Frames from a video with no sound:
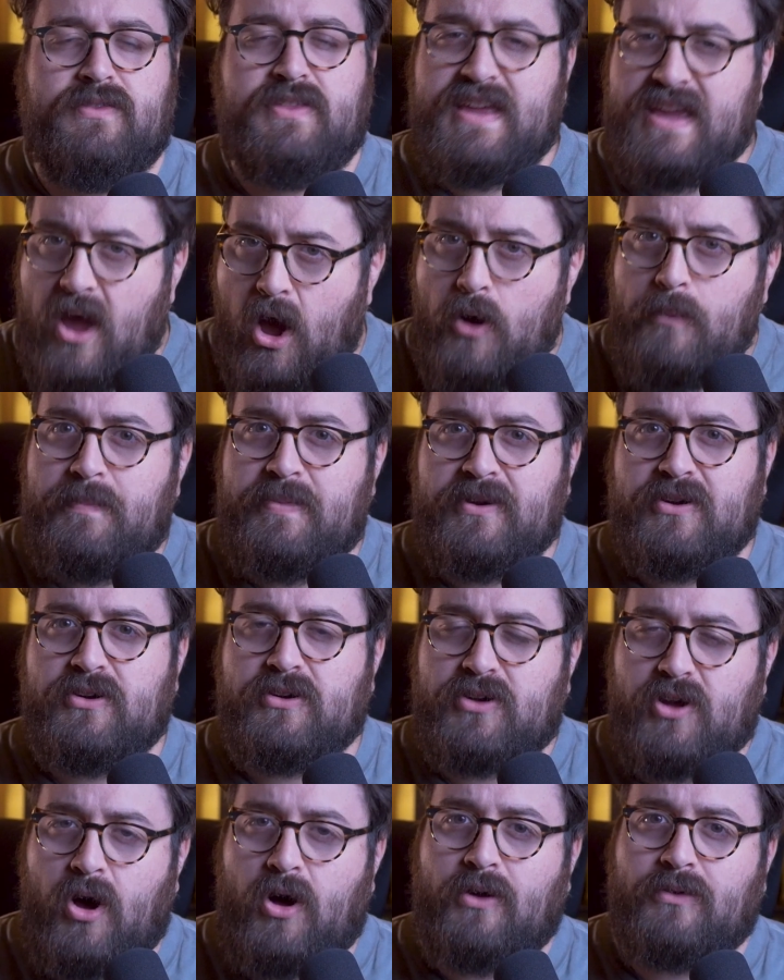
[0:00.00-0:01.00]
The opener,
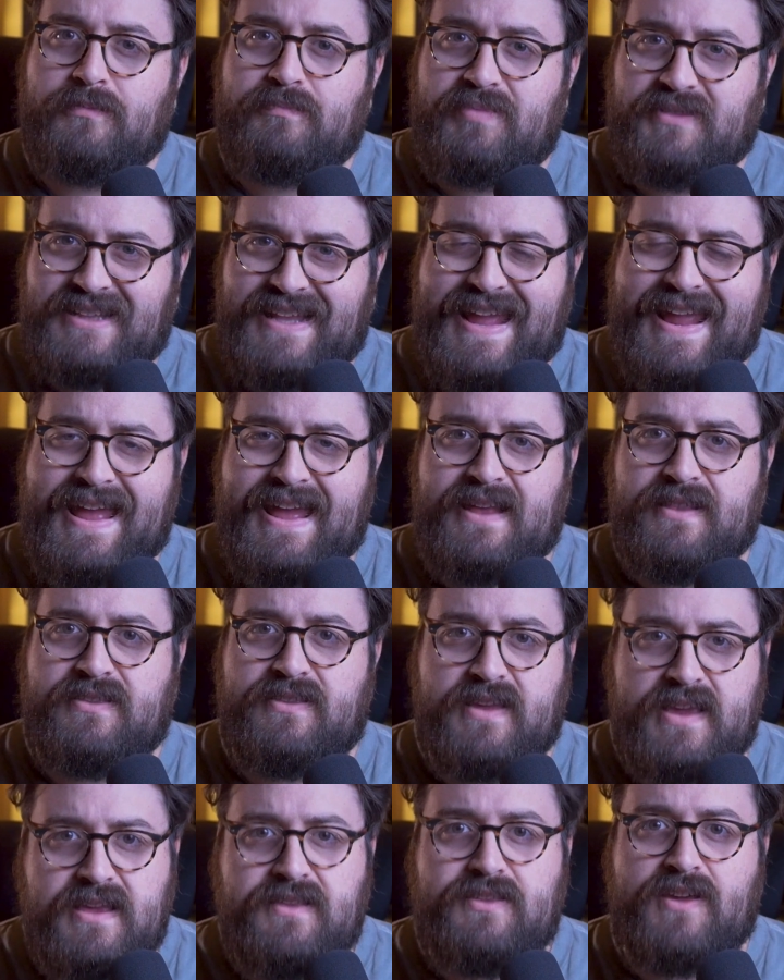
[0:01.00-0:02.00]
called
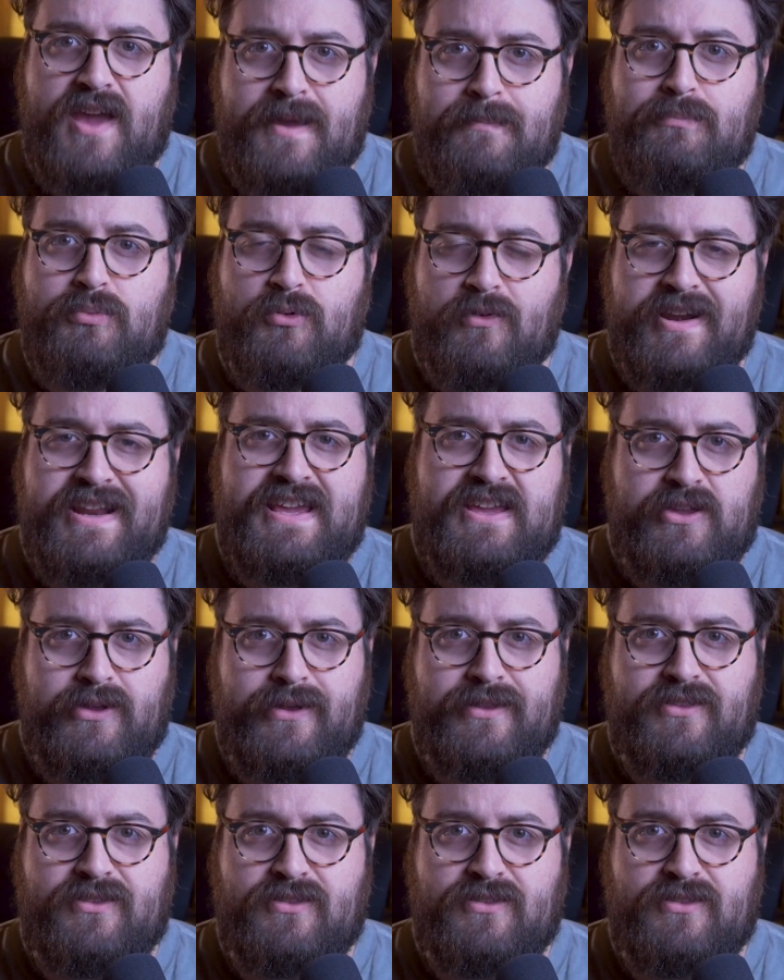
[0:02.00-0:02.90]
Plans, is a pretty good